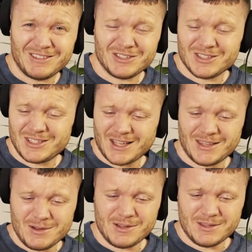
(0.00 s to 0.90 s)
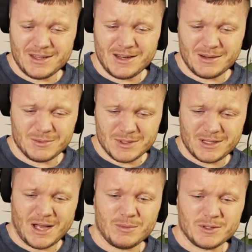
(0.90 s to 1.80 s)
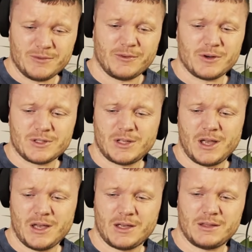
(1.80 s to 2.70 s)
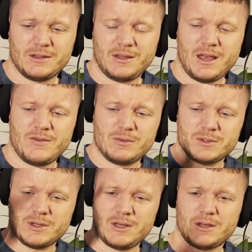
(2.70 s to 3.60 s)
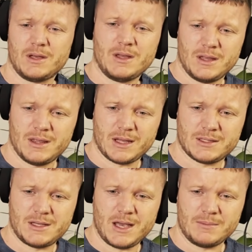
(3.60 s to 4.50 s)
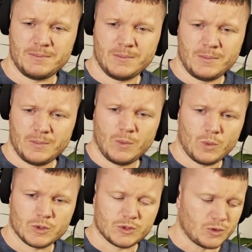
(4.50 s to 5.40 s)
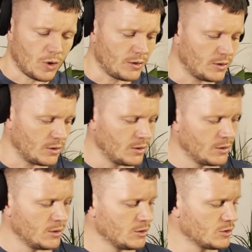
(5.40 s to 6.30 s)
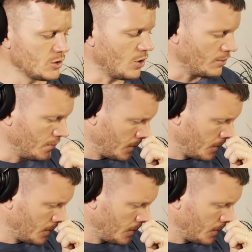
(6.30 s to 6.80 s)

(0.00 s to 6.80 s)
Just sat down and did it and was like, that was the first take. And David was like, that's it, we're sorted. So,